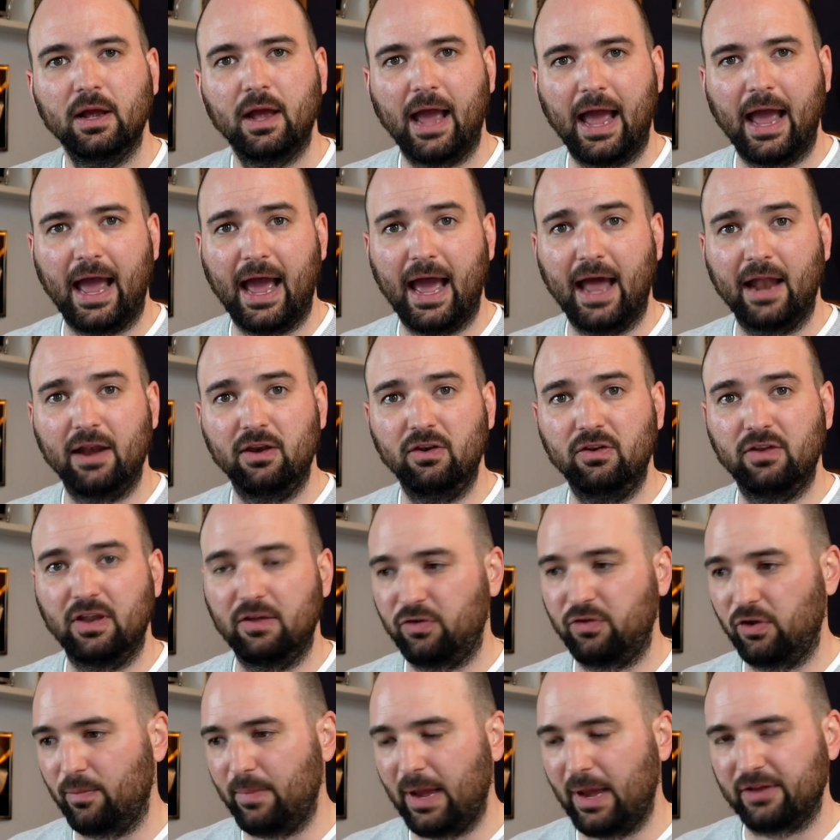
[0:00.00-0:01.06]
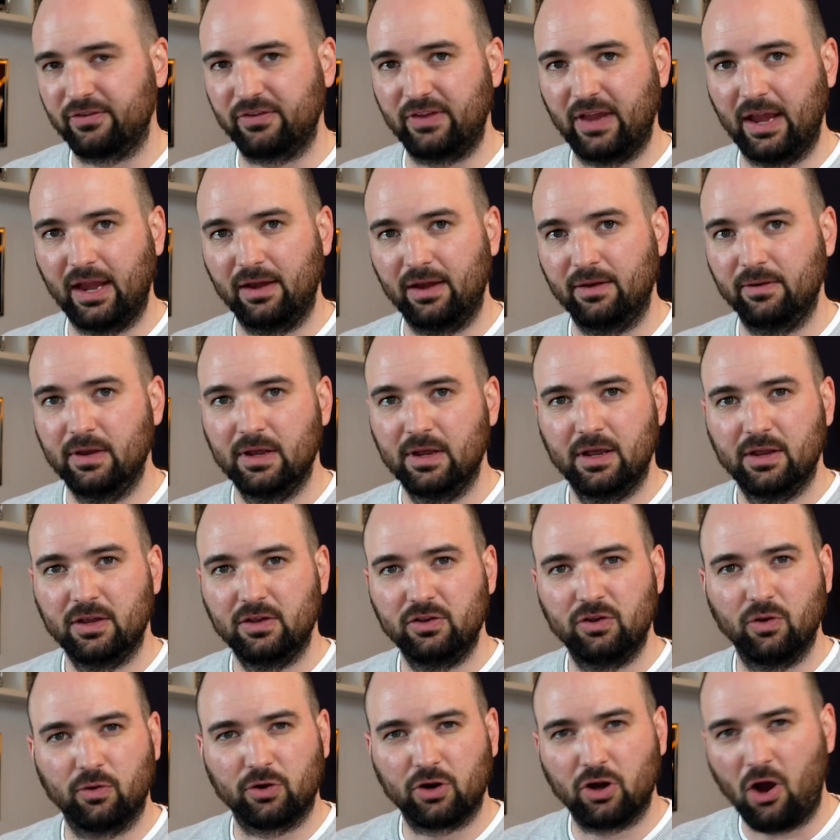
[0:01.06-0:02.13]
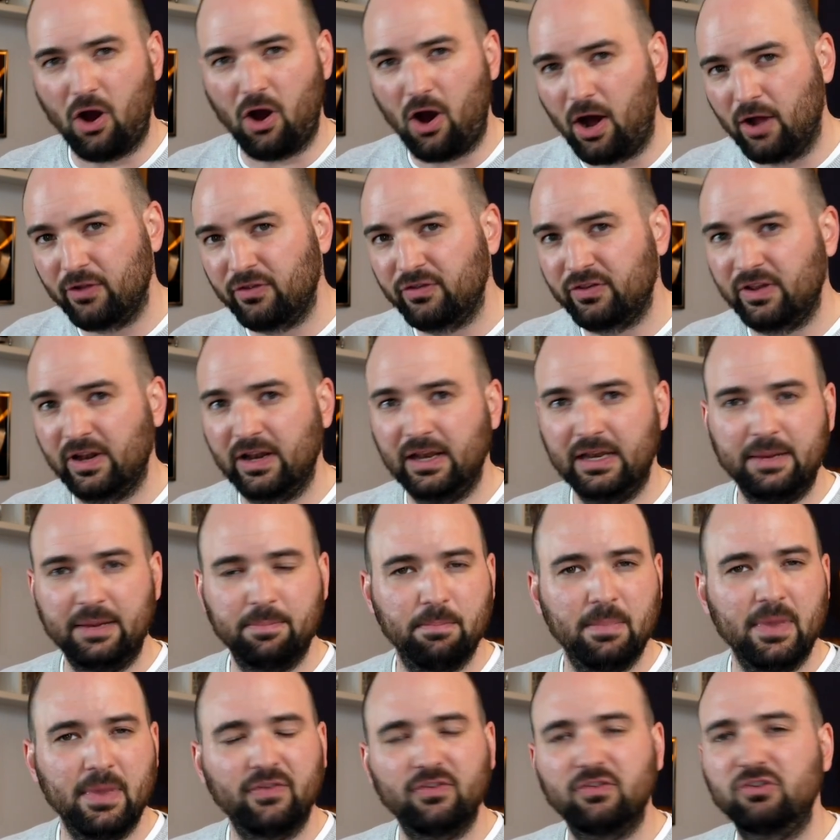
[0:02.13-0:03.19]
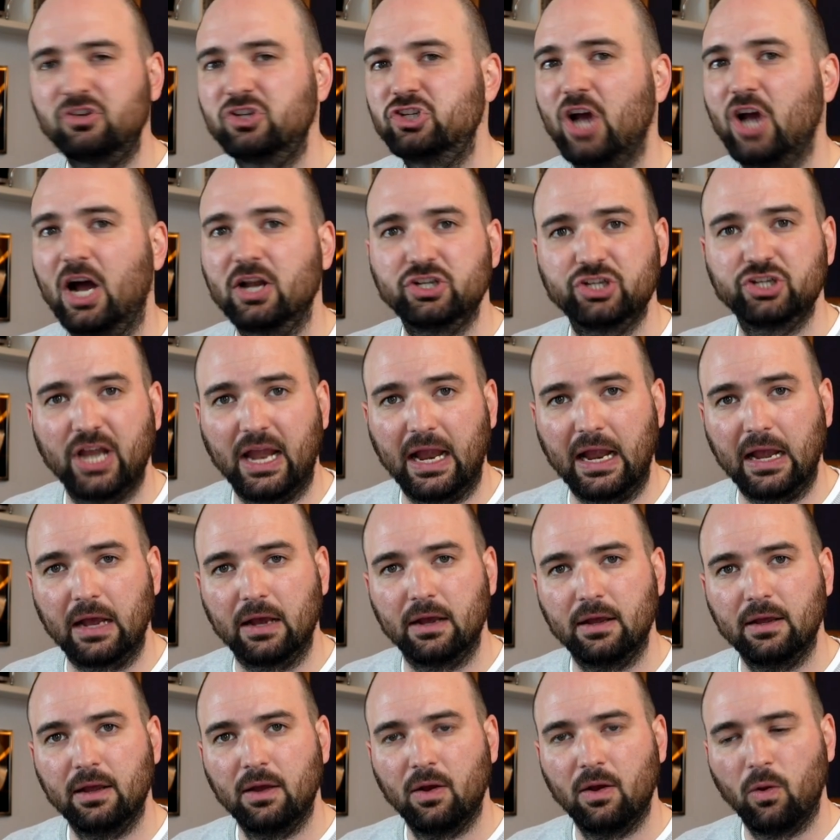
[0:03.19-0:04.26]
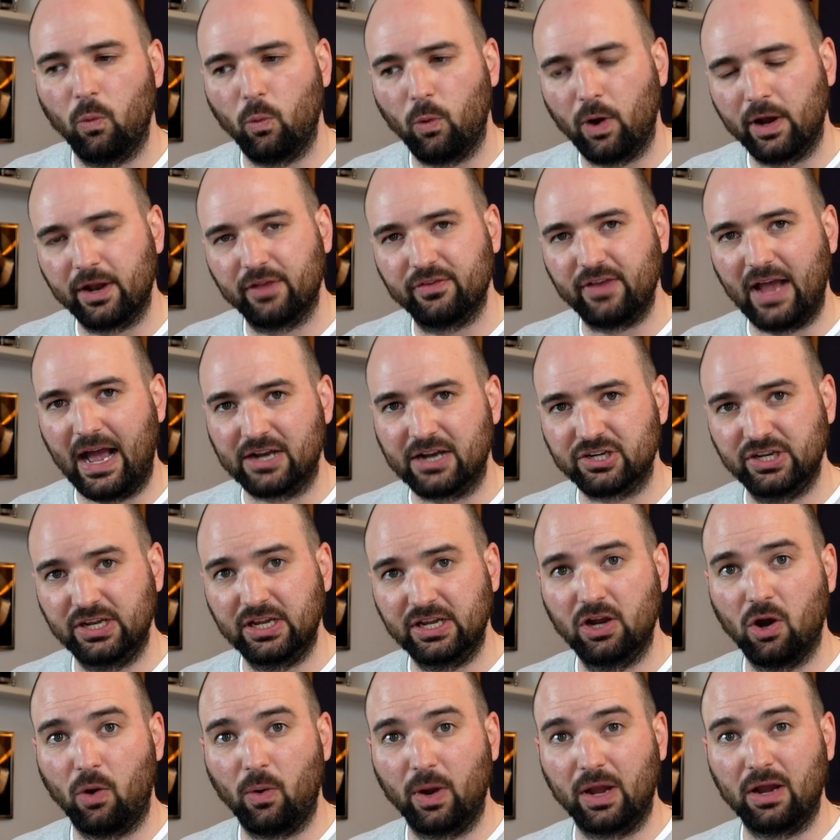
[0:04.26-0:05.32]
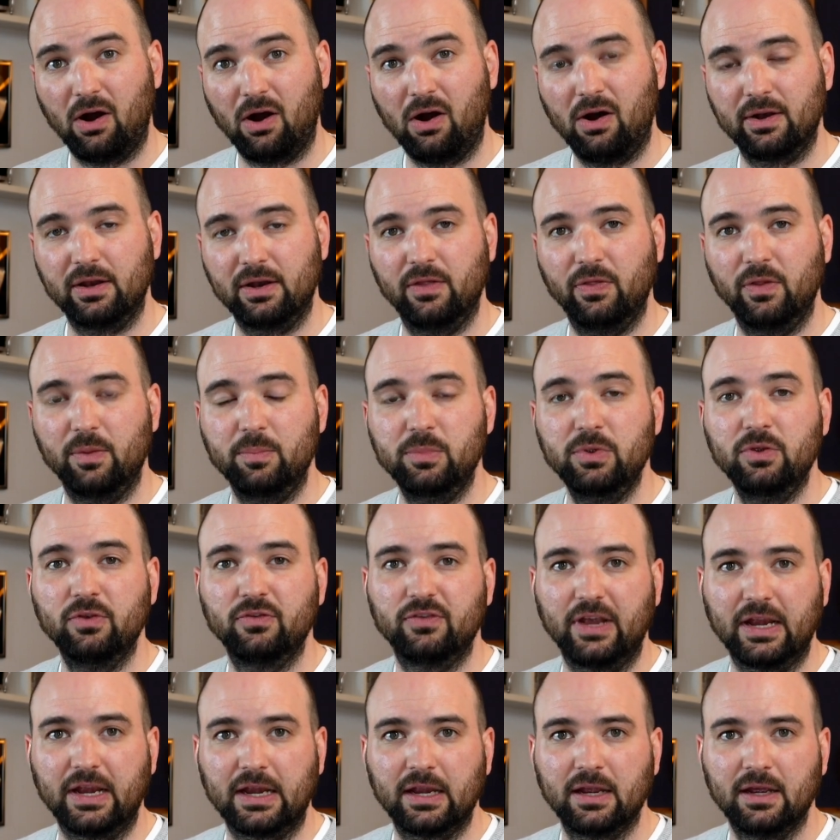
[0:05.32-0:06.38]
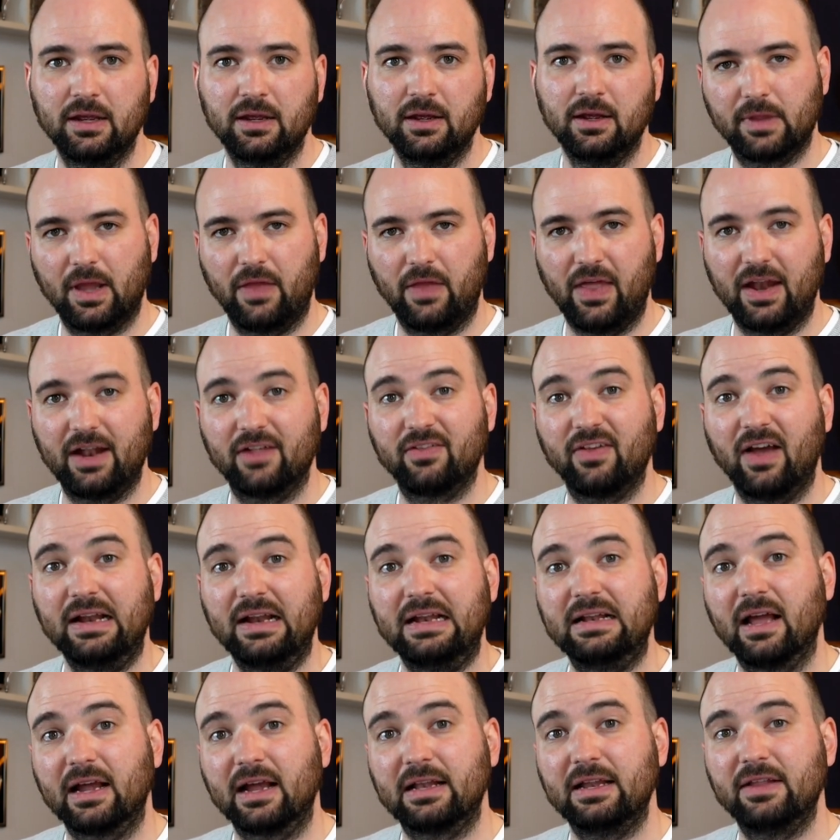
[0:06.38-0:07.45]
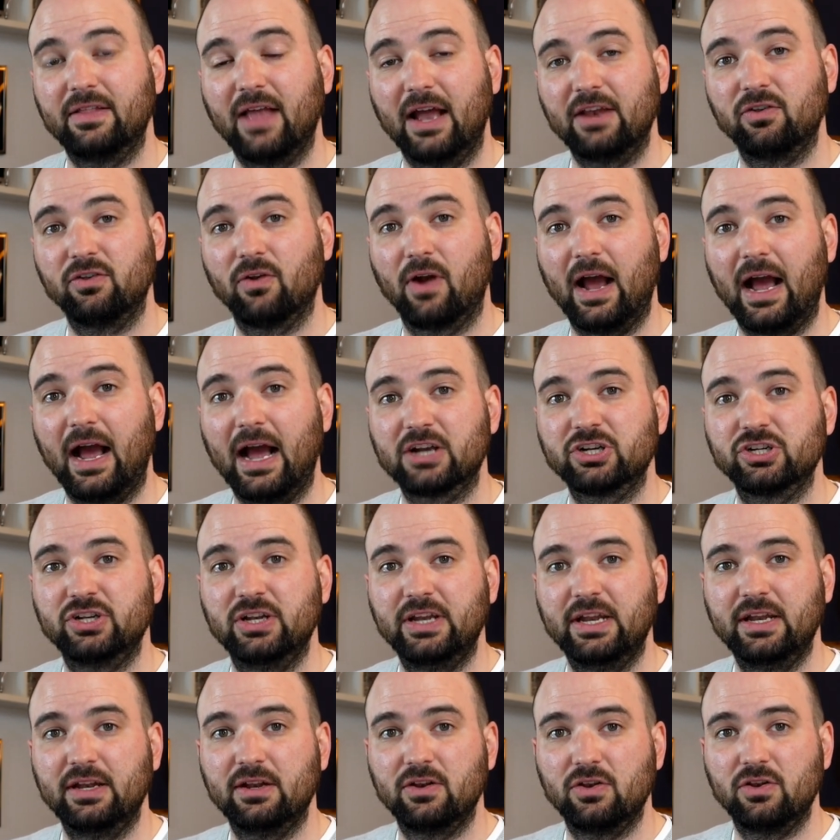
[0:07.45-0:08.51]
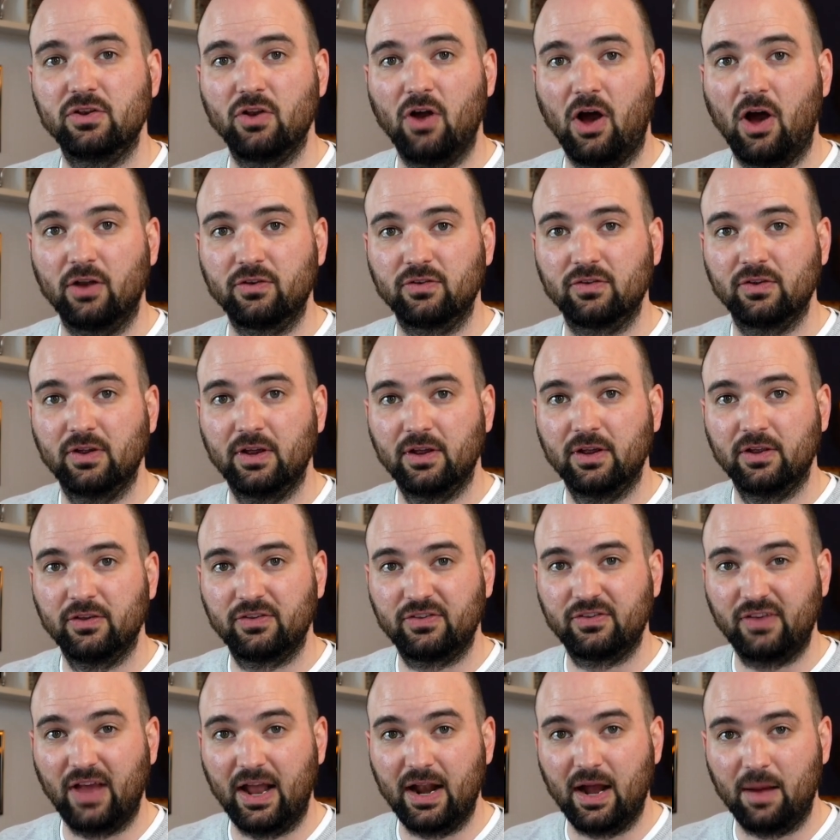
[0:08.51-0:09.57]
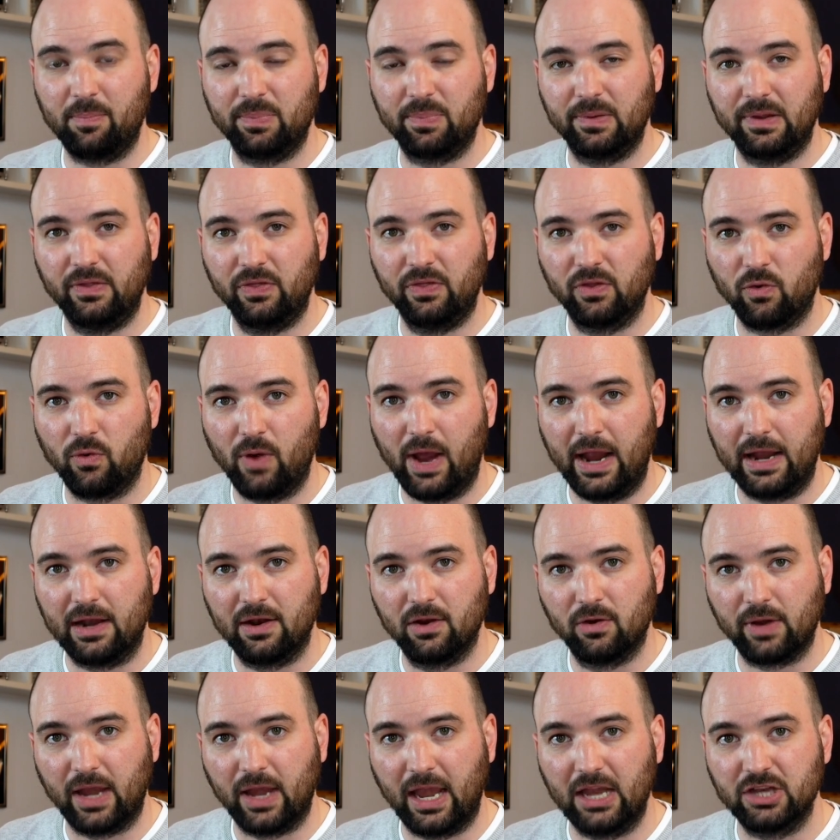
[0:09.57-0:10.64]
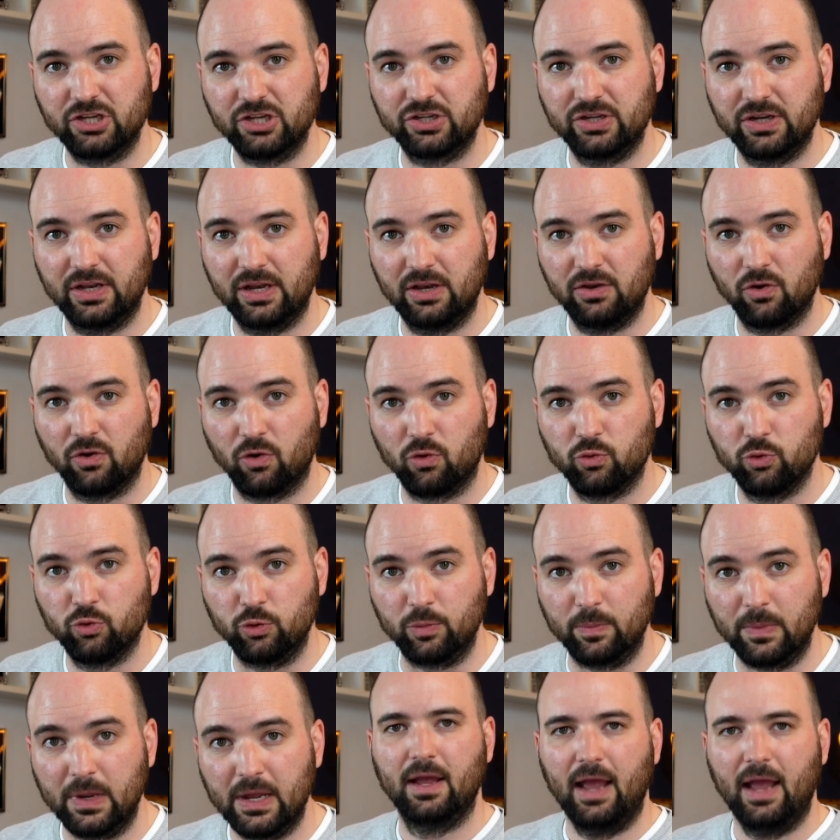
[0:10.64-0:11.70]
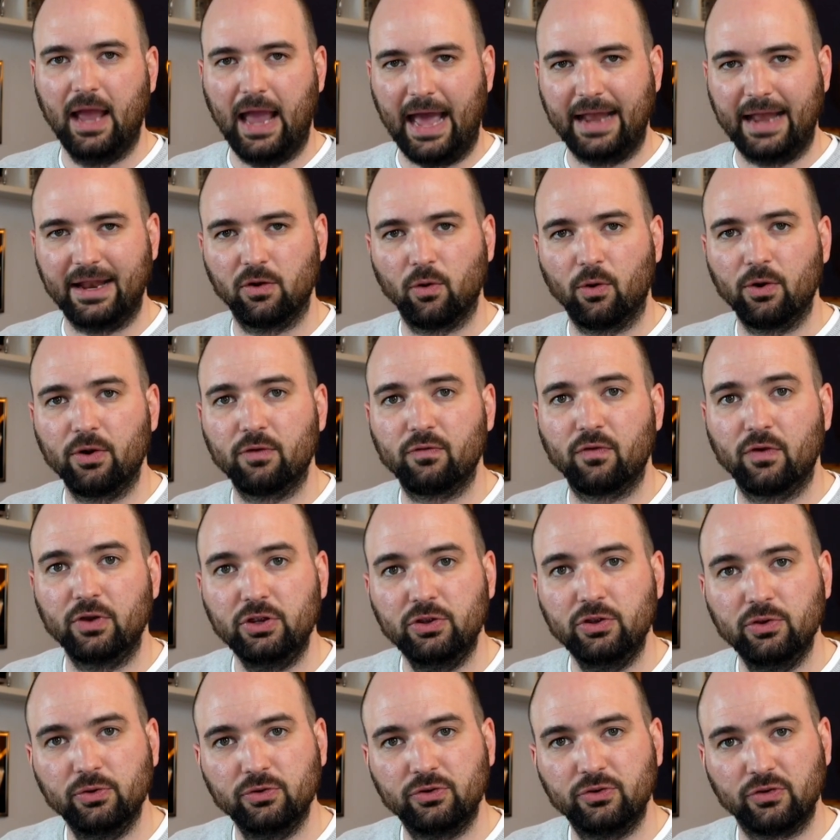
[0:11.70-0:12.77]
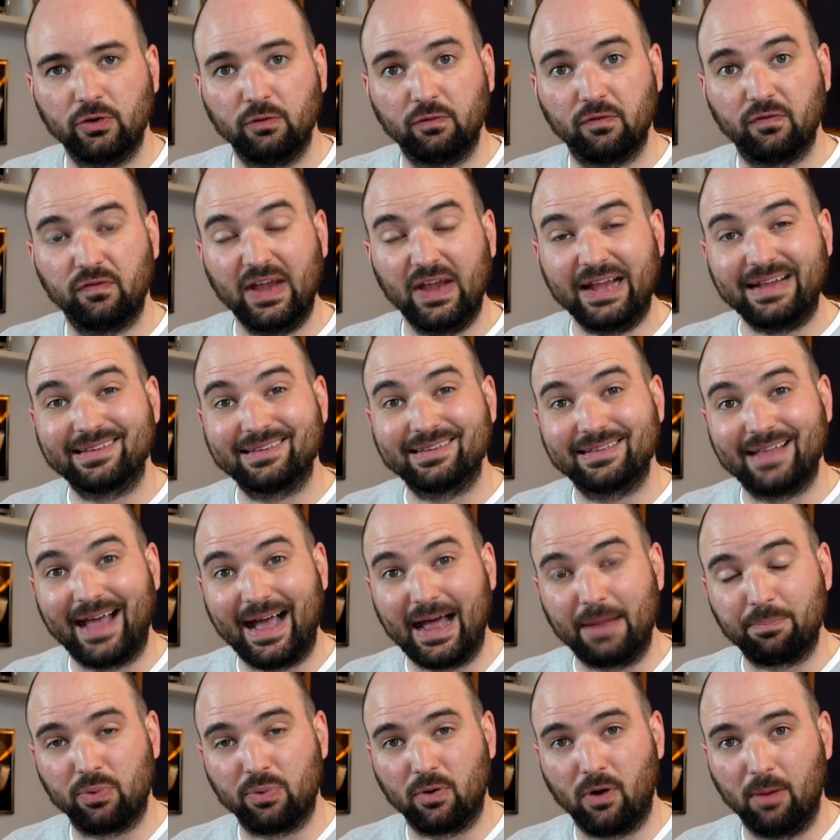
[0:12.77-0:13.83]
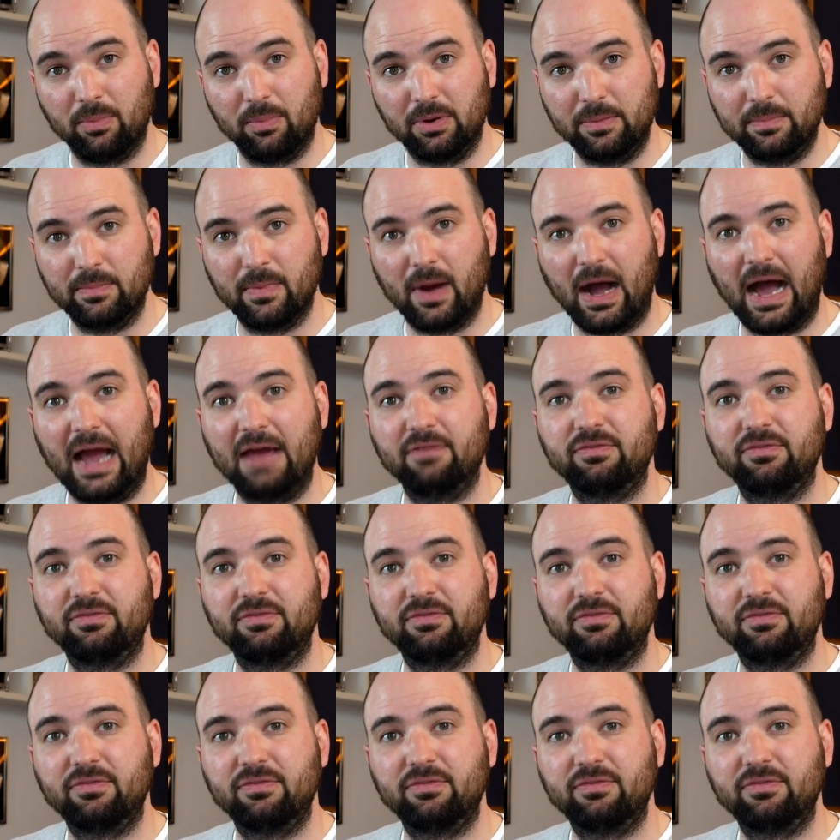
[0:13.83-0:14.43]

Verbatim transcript: And if you're mixing, you're constantly misjudging what is actually going on in the music. And then it's highly likely that you're actually not set up in the right location in your room. And in order for you to fix that problem, I've